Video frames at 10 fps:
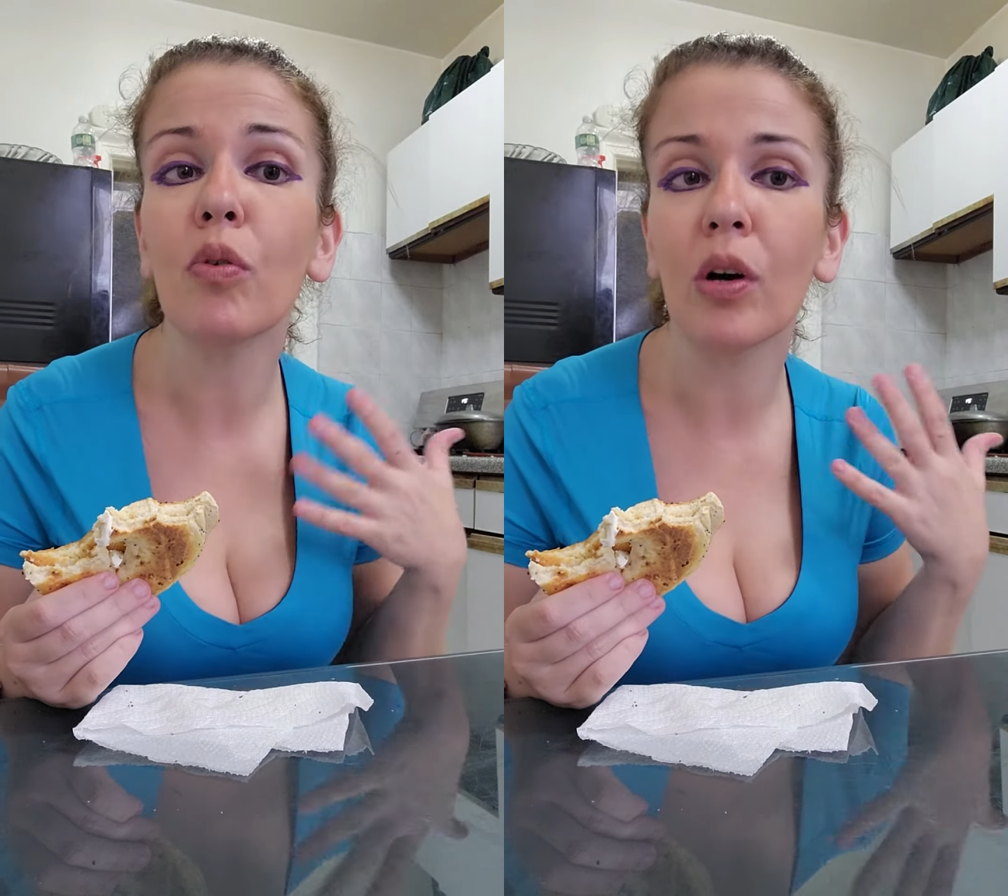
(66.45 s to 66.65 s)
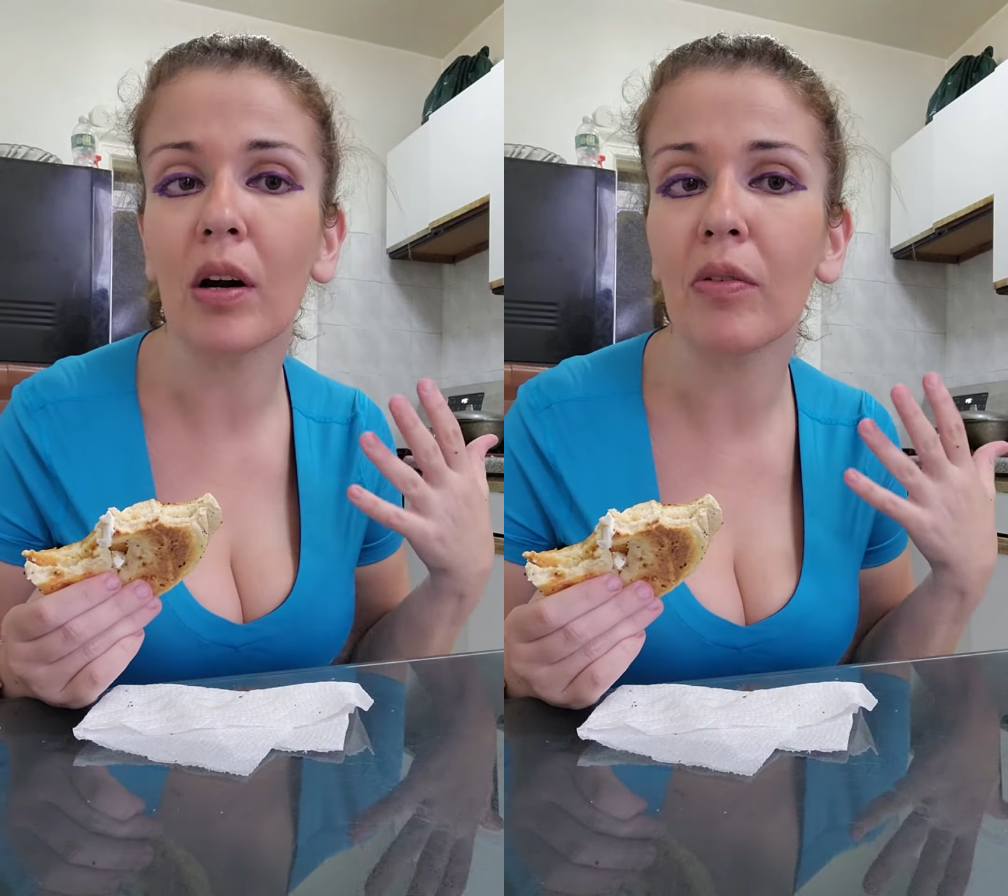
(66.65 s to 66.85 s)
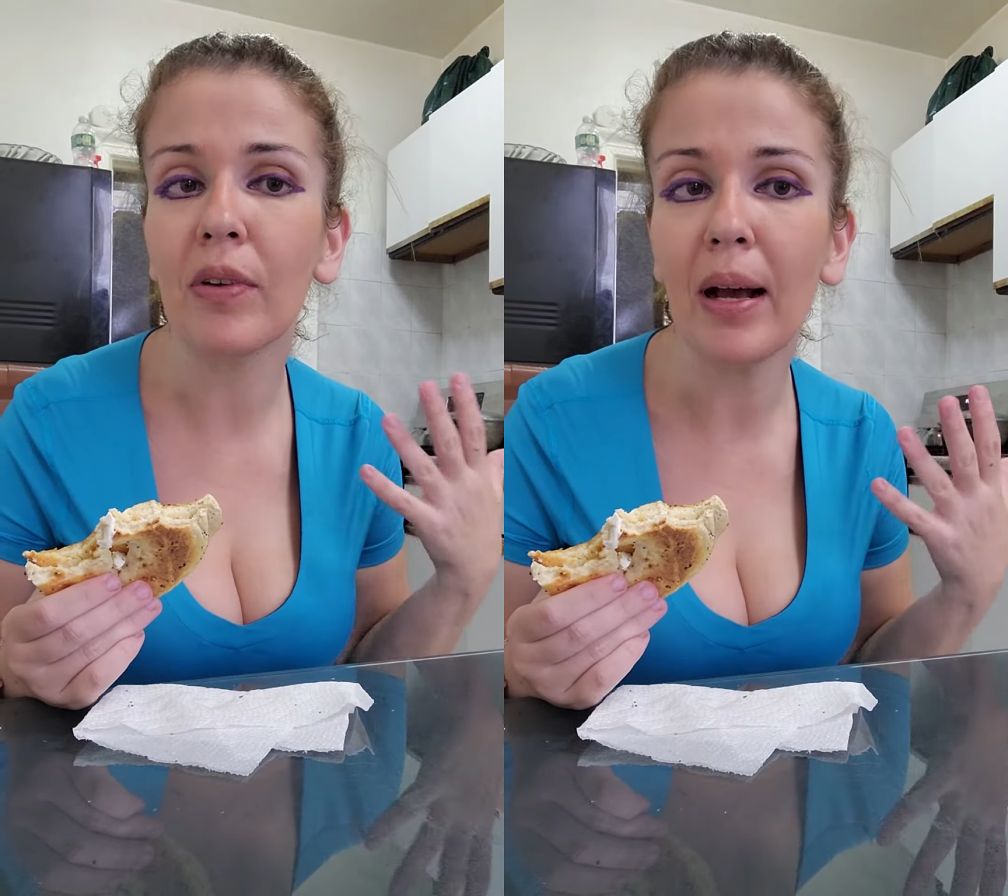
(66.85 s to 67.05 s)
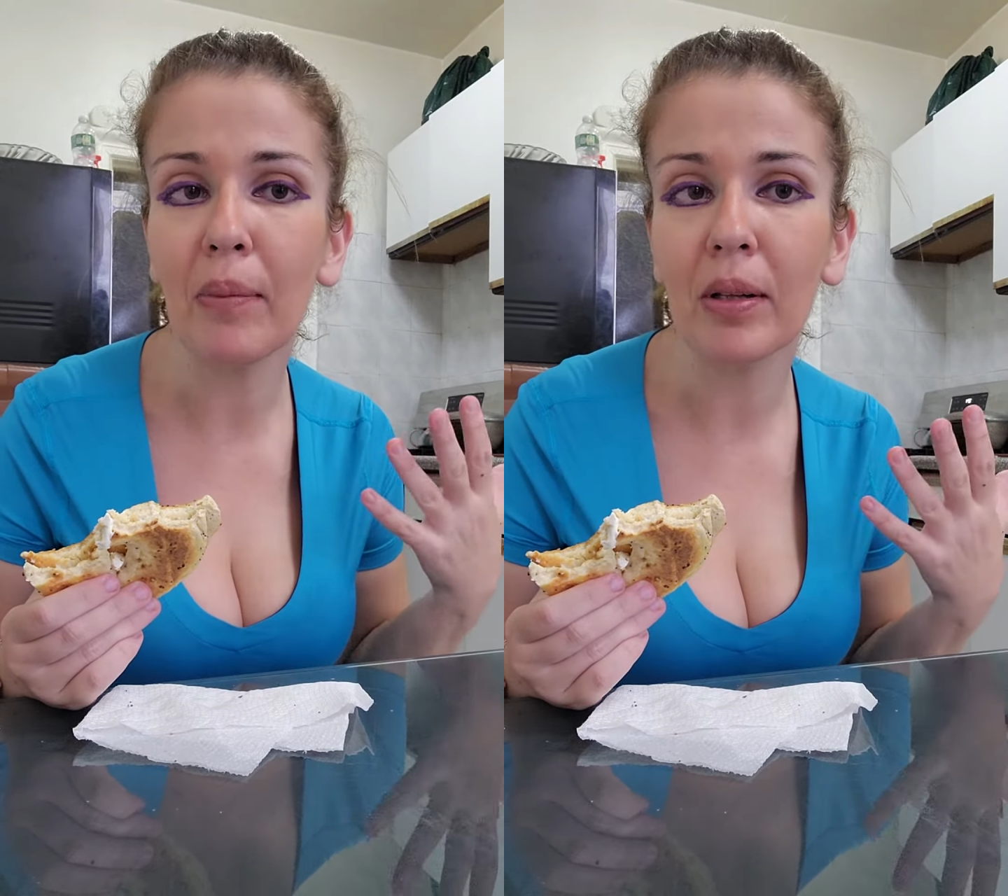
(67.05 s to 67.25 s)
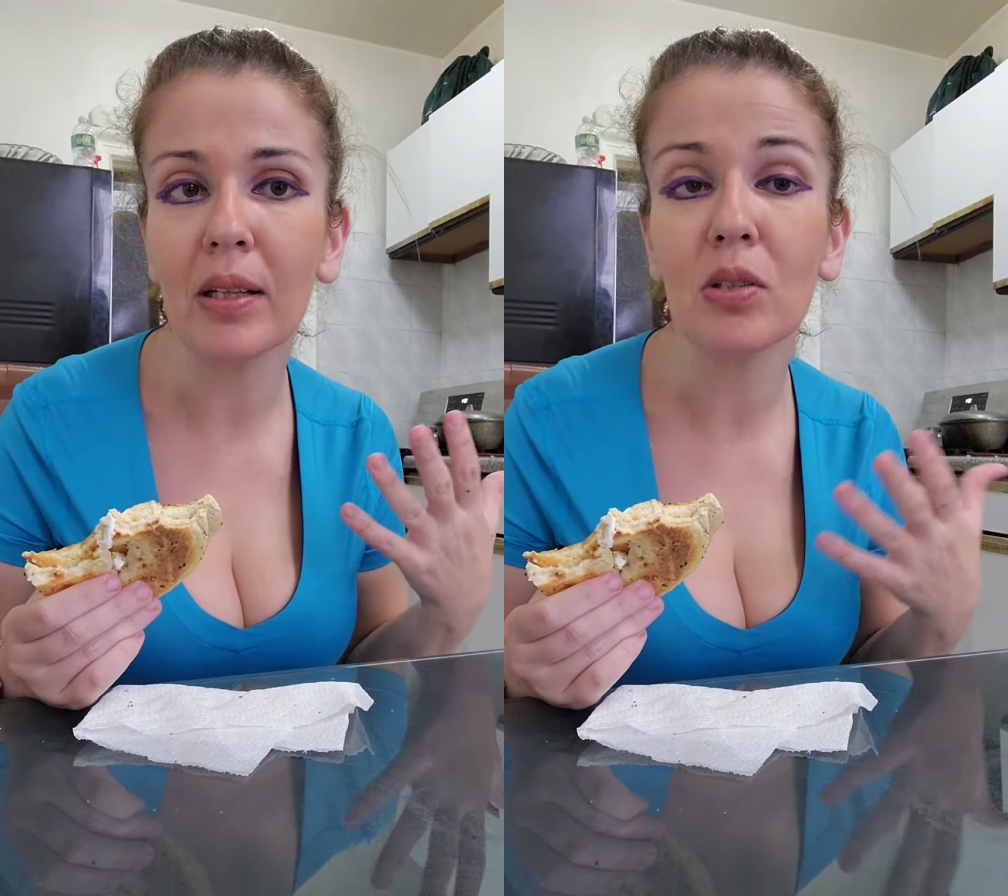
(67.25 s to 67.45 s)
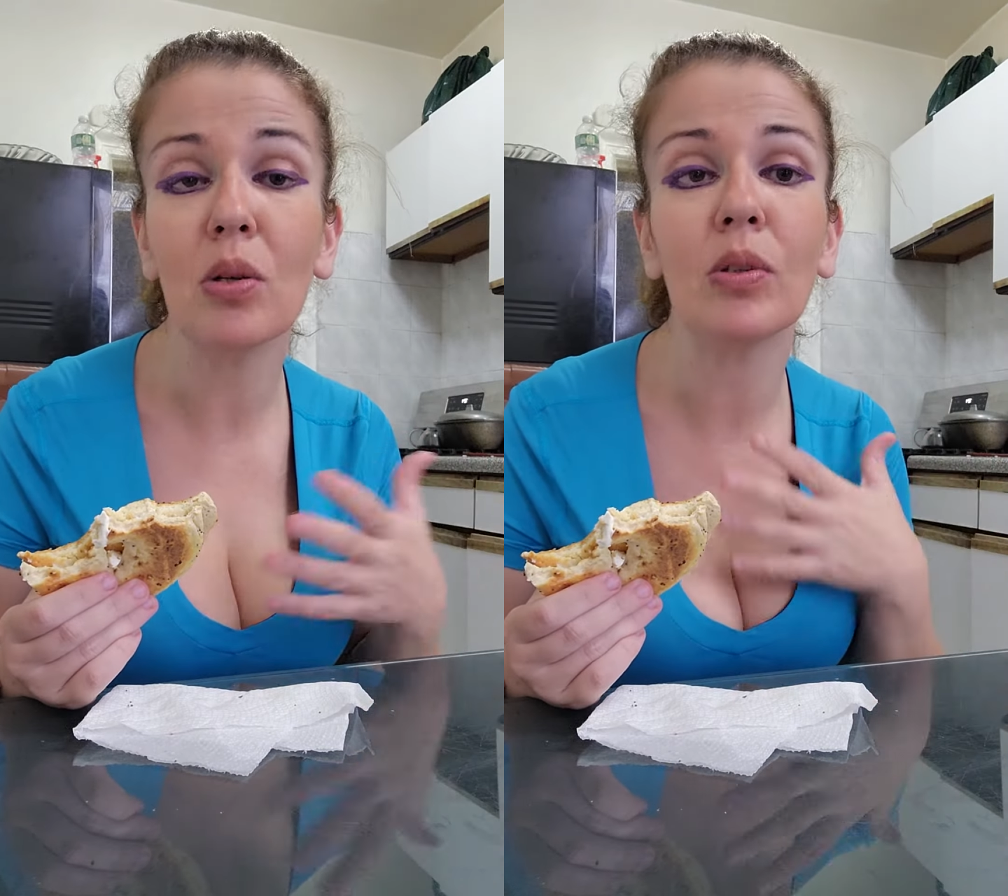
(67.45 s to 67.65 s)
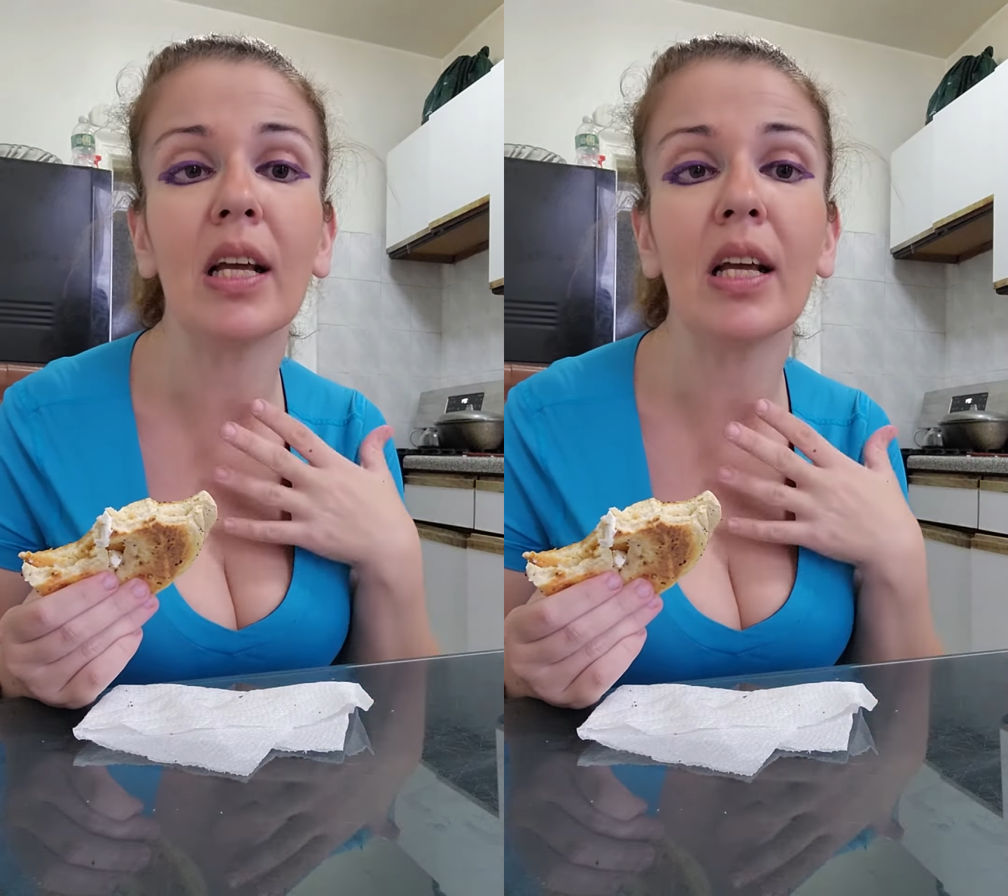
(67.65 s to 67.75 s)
for our family so